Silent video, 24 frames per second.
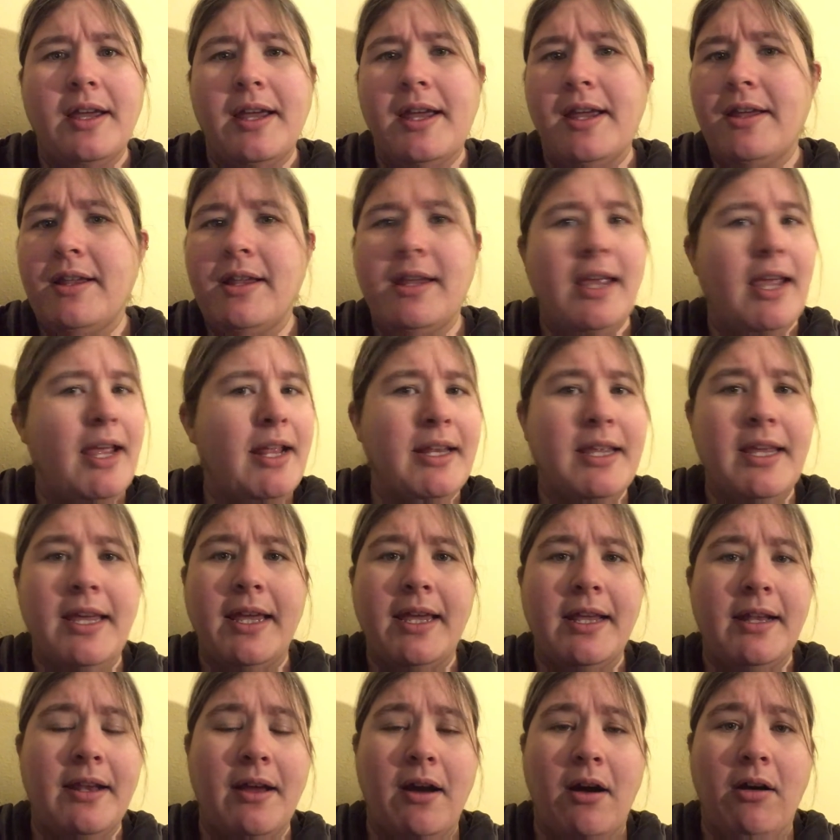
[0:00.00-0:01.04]
any
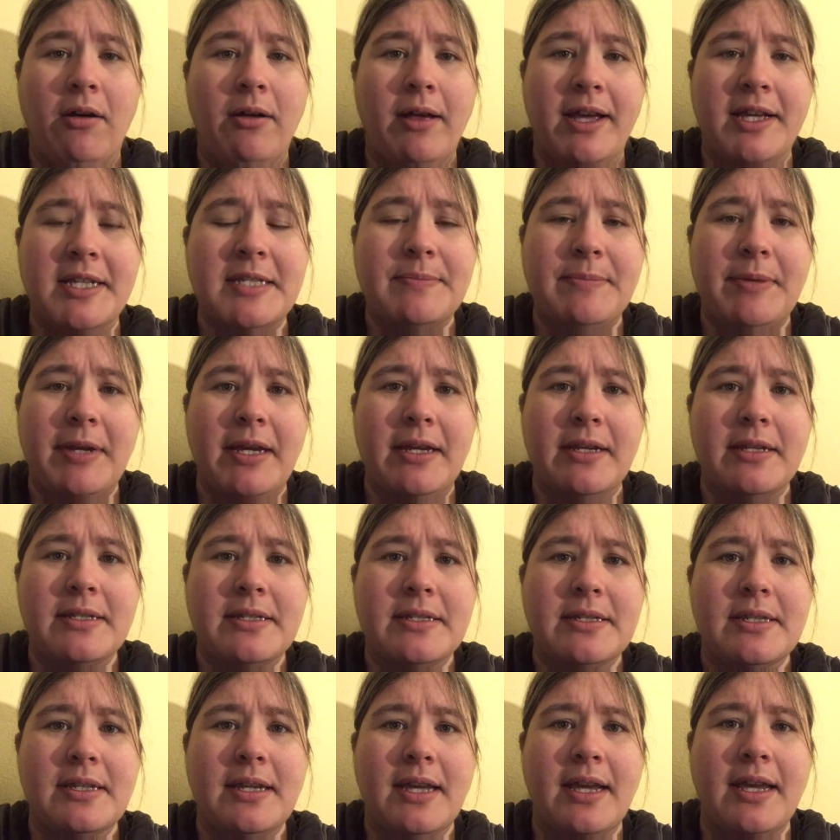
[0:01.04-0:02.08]
and all aspects.